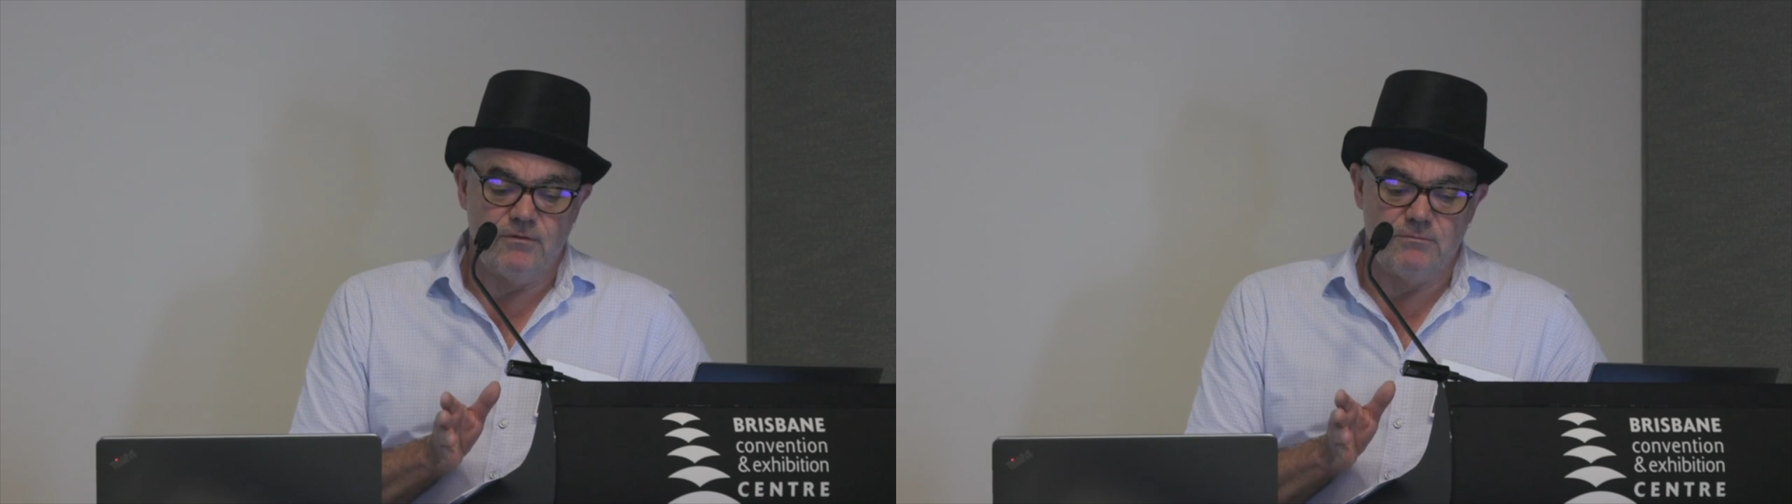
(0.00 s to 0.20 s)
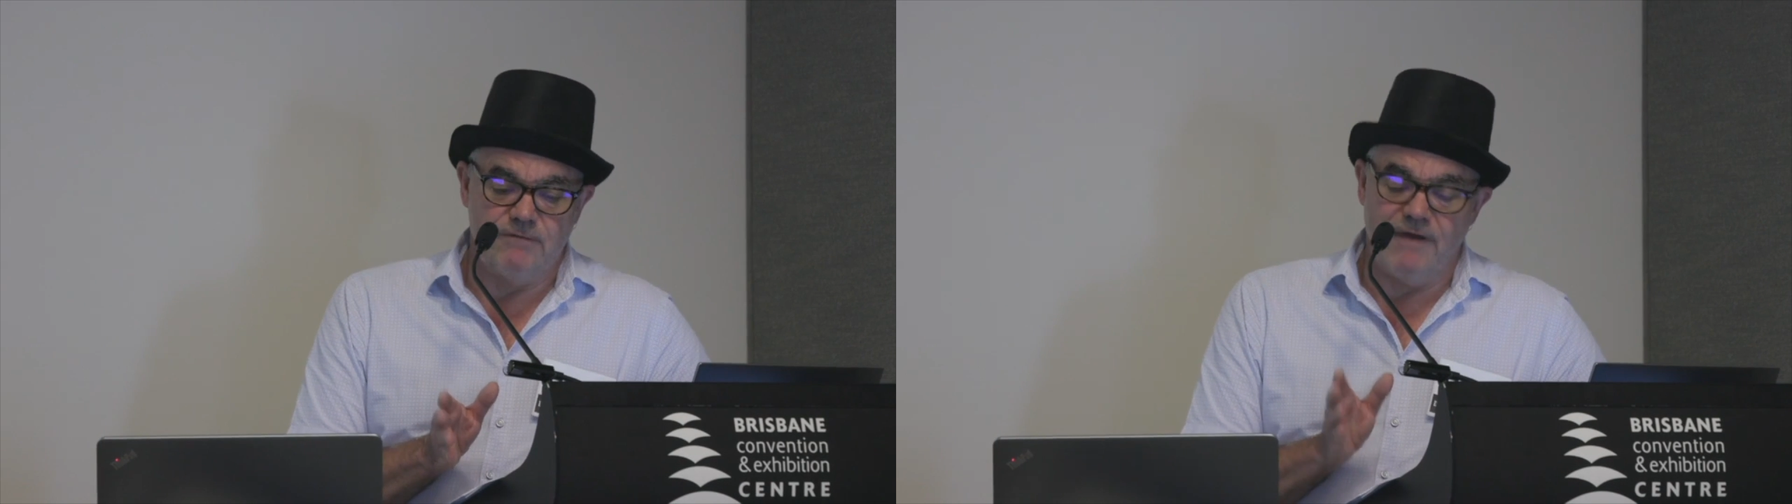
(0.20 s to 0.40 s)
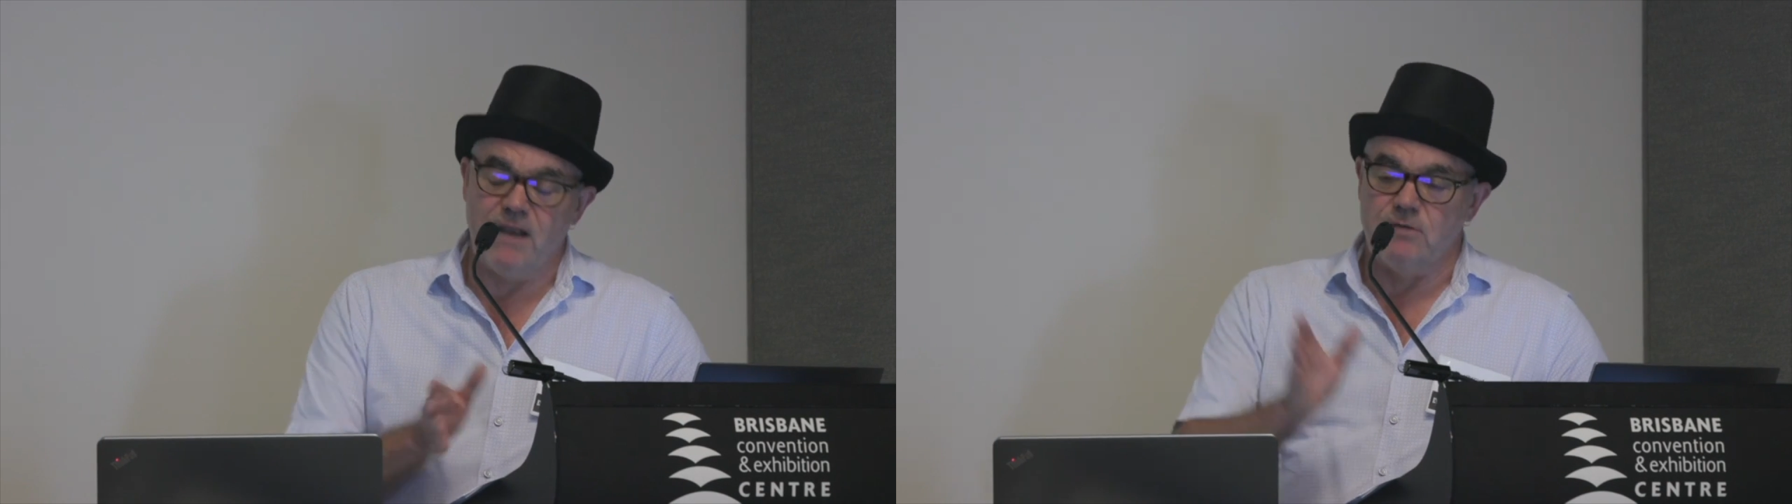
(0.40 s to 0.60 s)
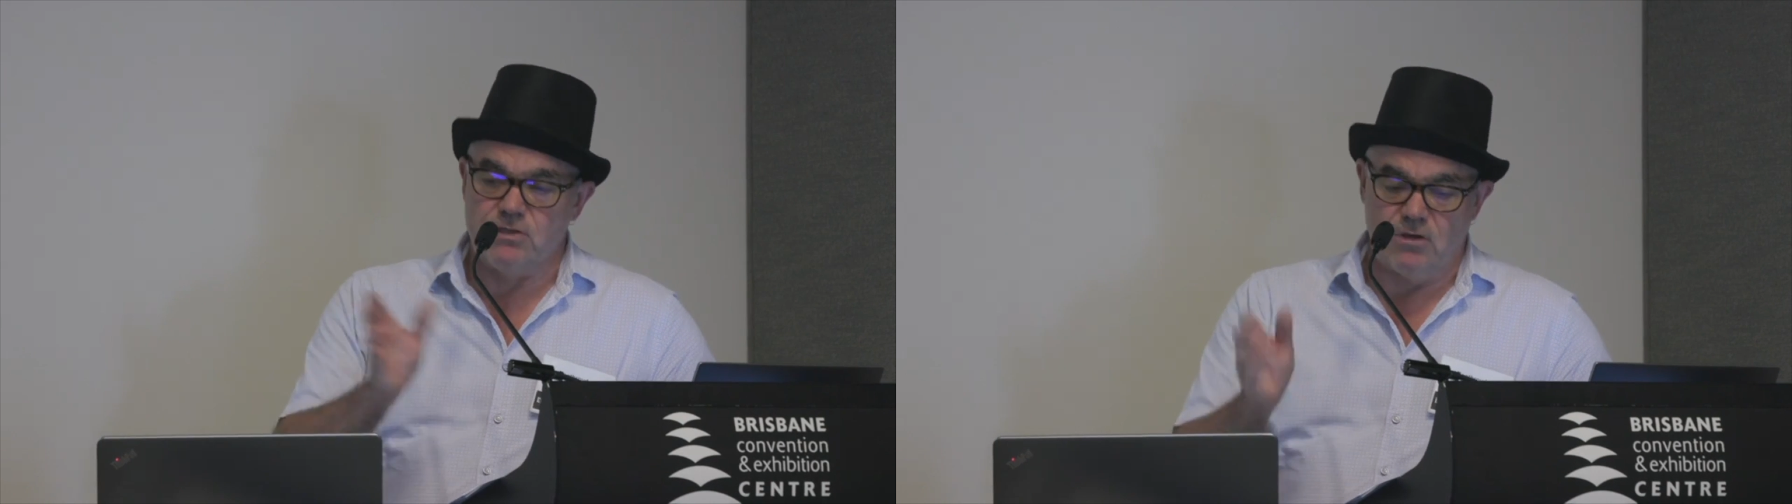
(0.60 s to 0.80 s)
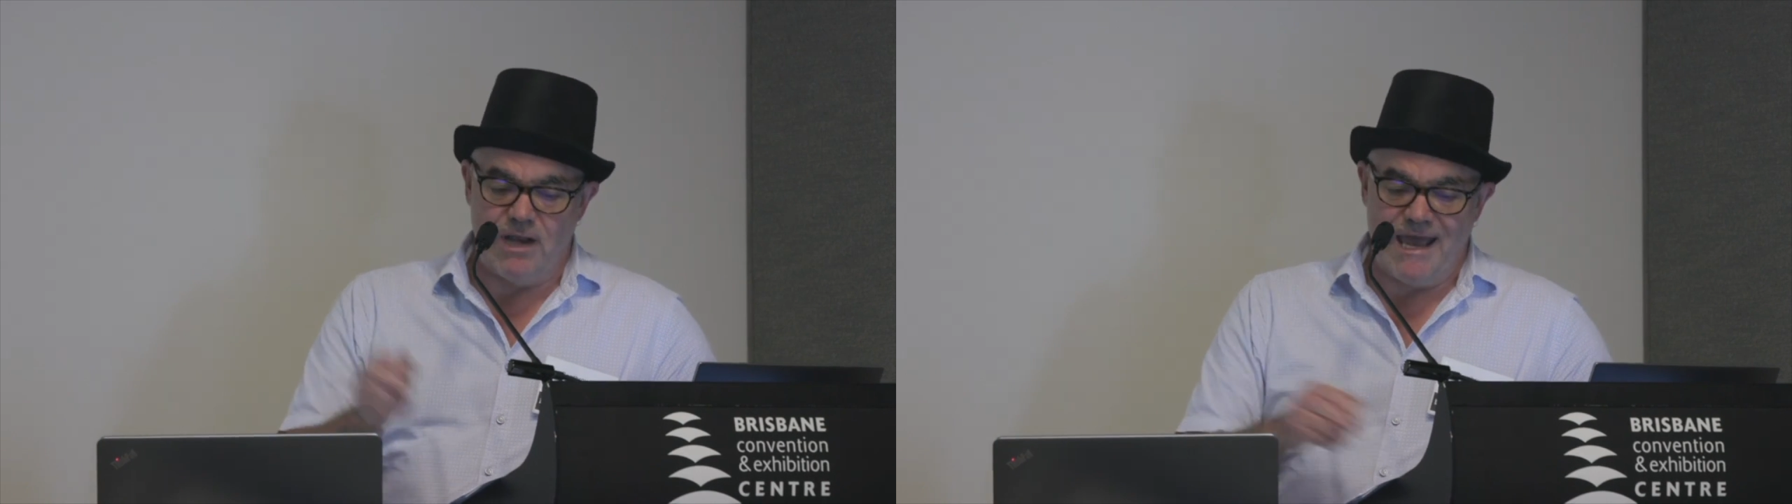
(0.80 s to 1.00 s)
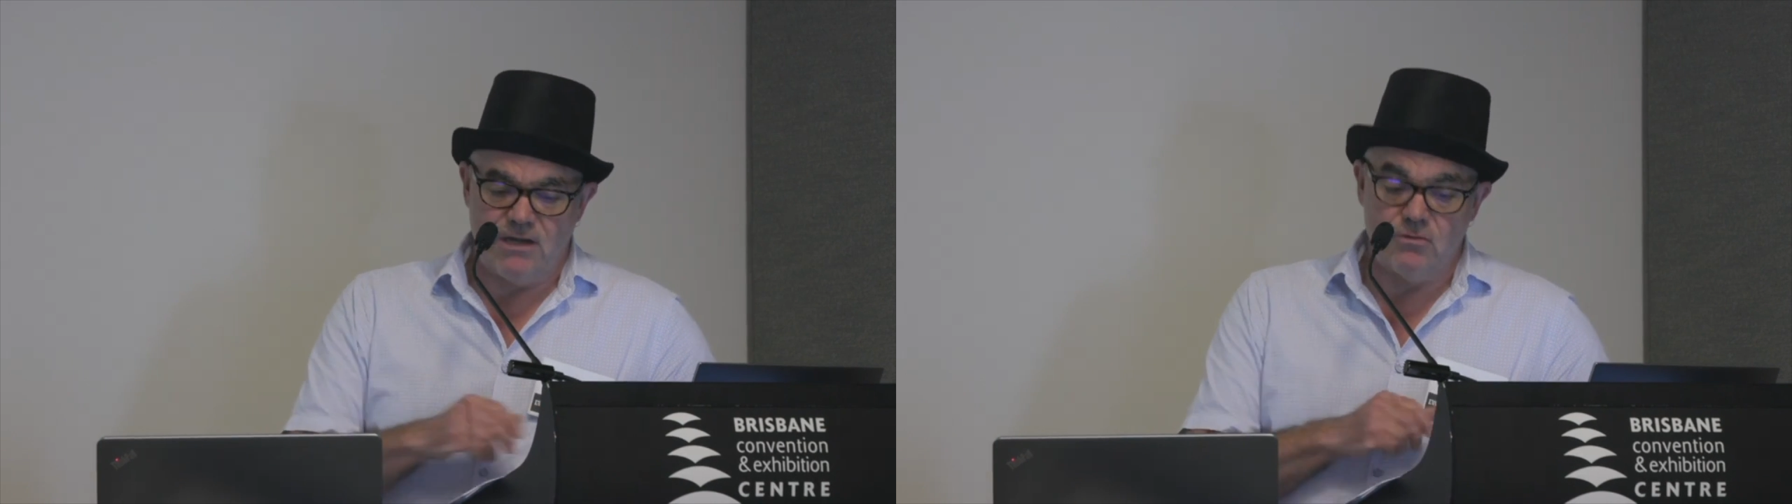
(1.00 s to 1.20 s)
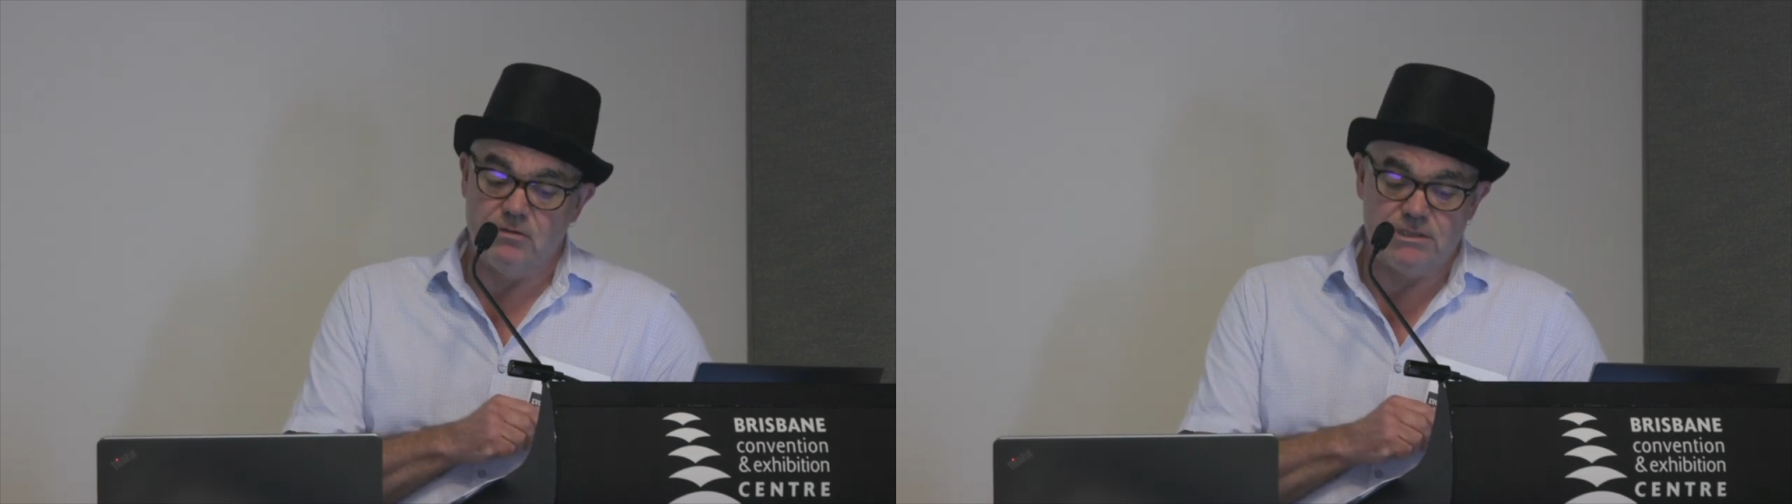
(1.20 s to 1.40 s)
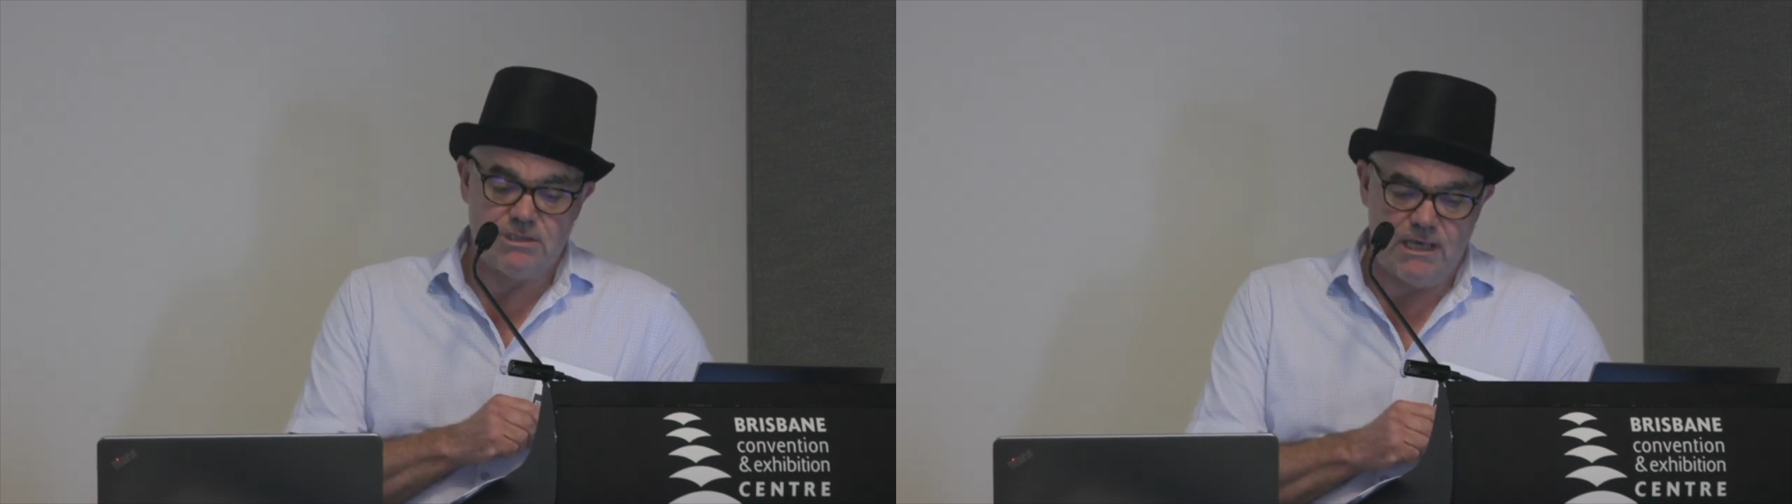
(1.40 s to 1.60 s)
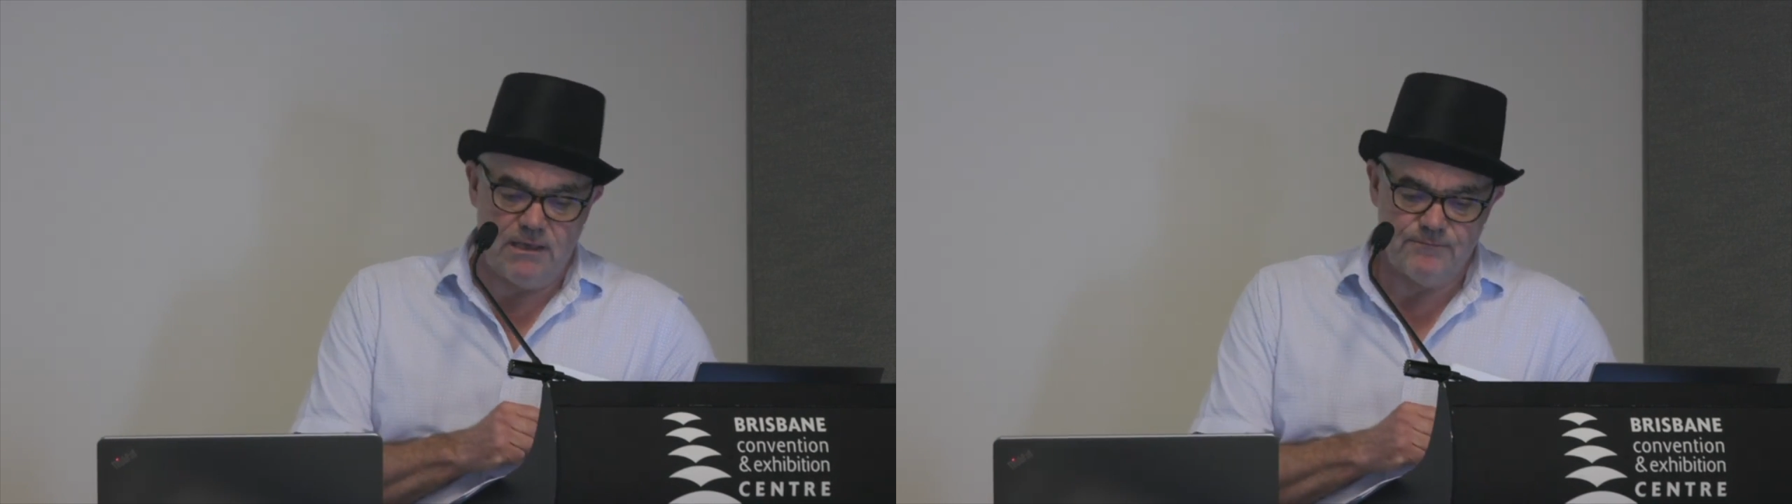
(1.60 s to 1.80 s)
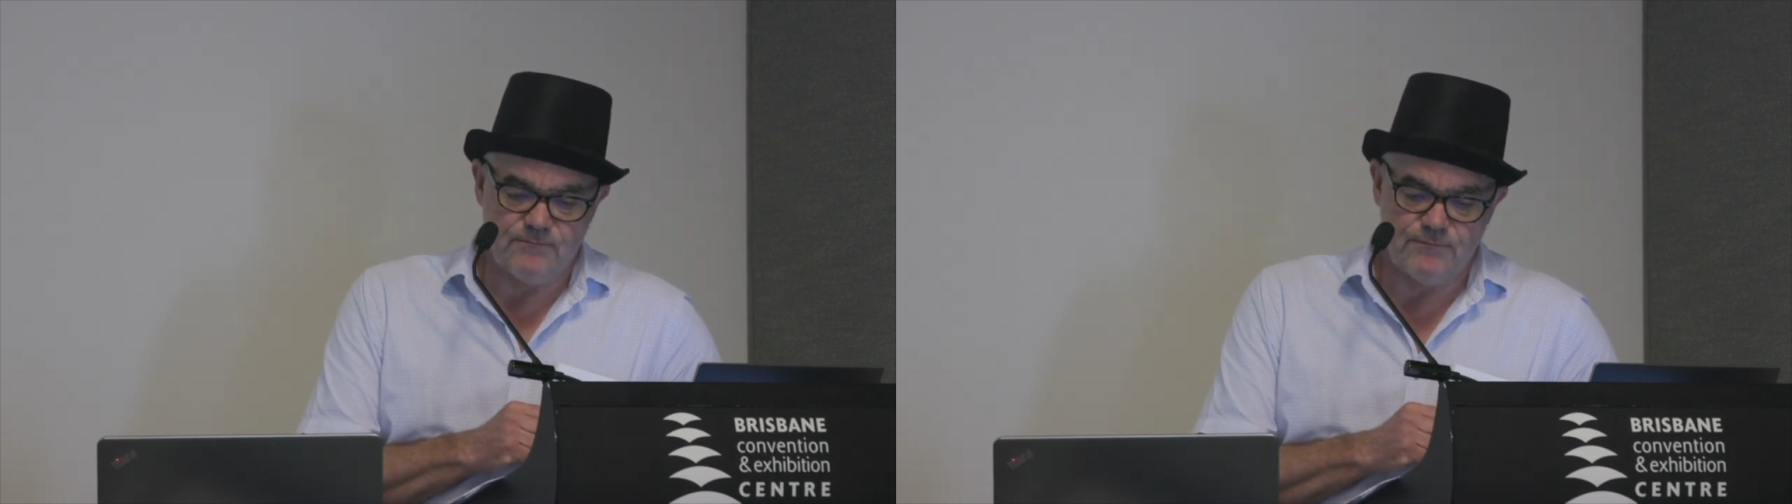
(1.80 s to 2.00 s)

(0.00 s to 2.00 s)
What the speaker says: from developments on land or at sea.